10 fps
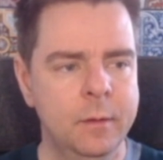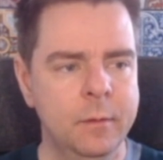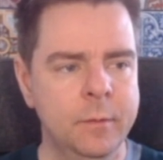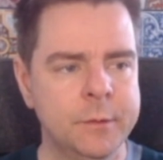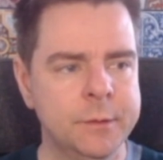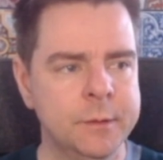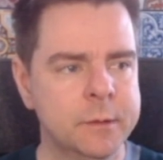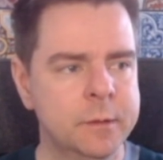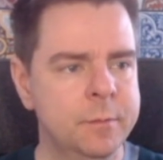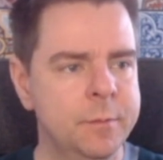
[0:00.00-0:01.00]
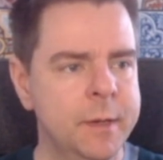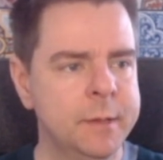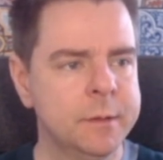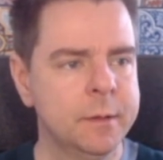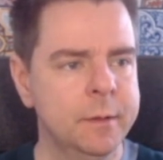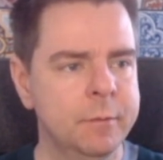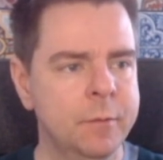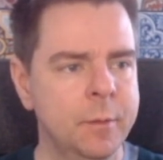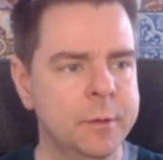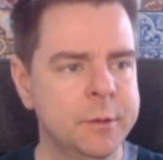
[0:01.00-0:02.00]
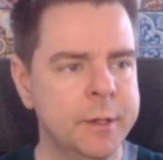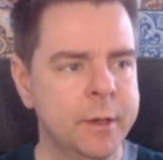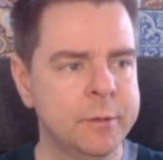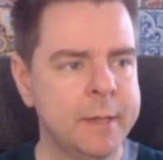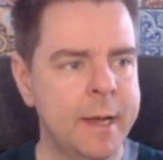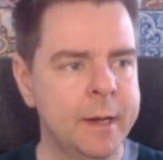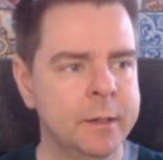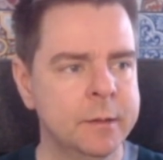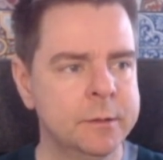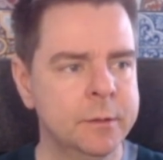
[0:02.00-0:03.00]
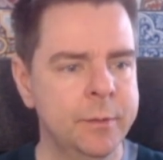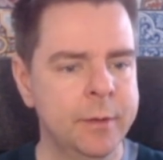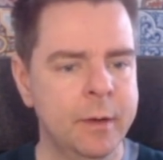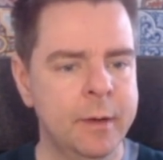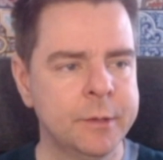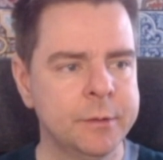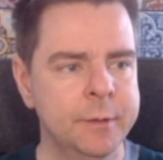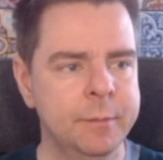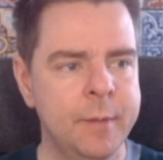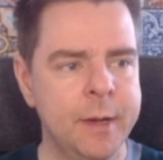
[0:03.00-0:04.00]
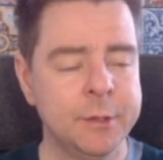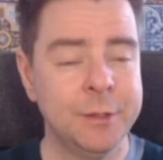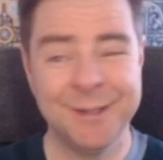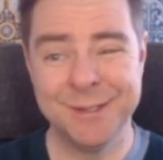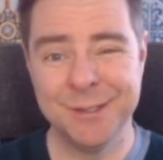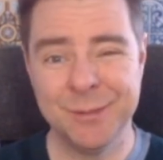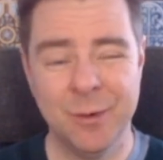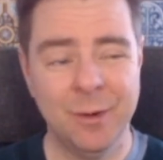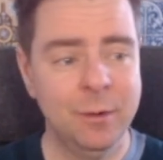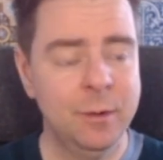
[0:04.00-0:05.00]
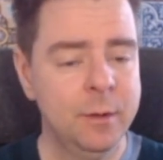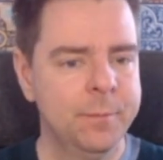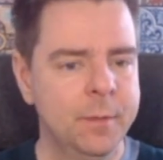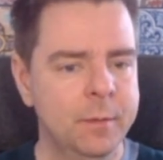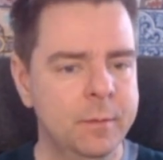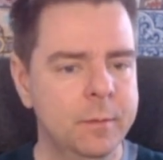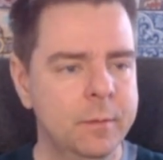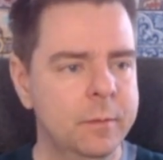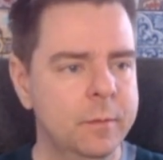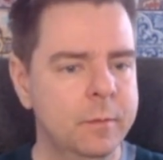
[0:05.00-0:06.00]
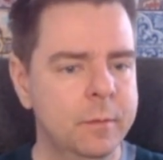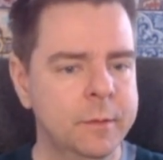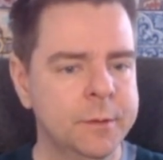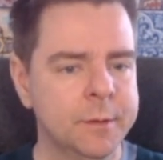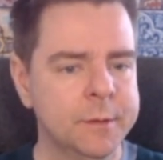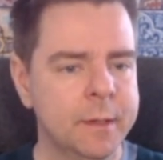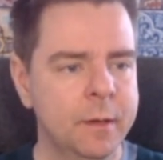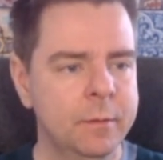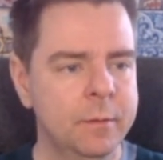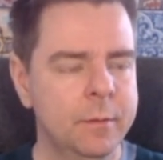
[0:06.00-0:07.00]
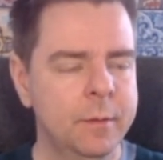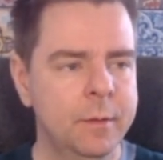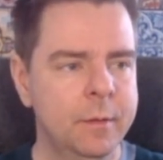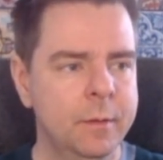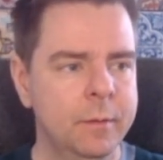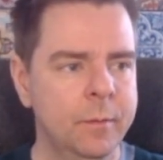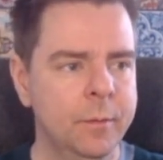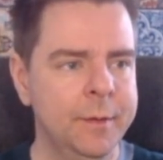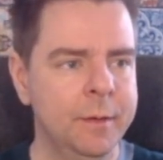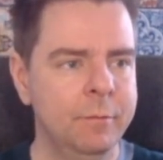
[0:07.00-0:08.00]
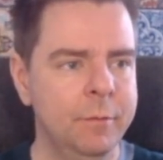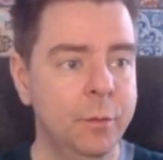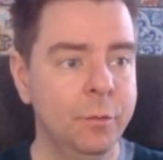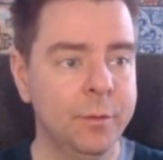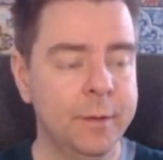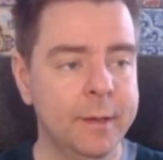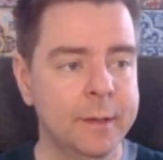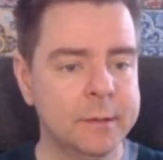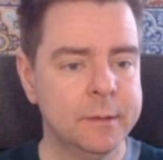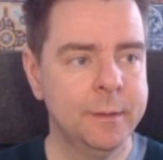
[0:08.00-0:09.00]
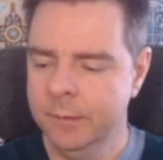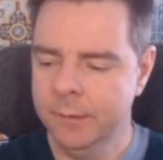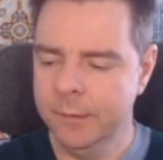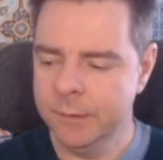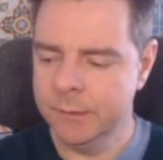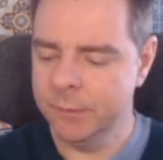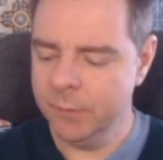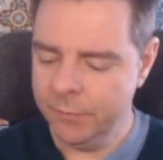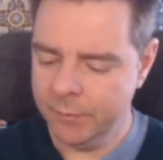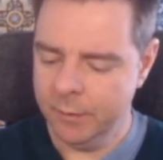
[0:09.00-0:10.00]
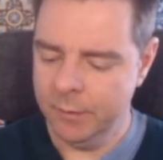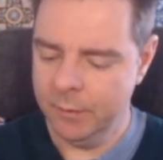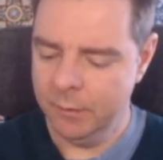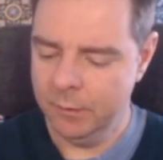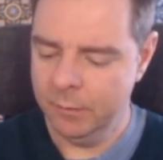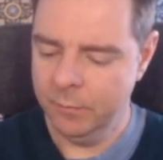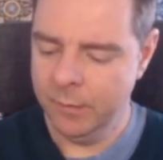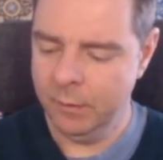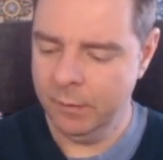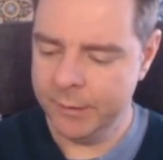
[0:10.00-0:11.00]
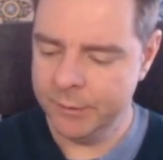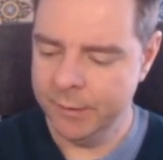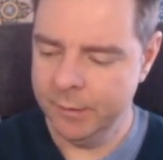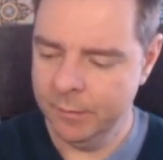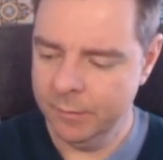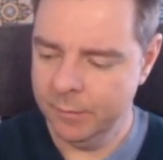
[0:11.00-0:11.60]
Which is basically from django-taggit. So we're not actually managing this as well, but it turns out we'll need a view for that. And this is sort of a, well, actually the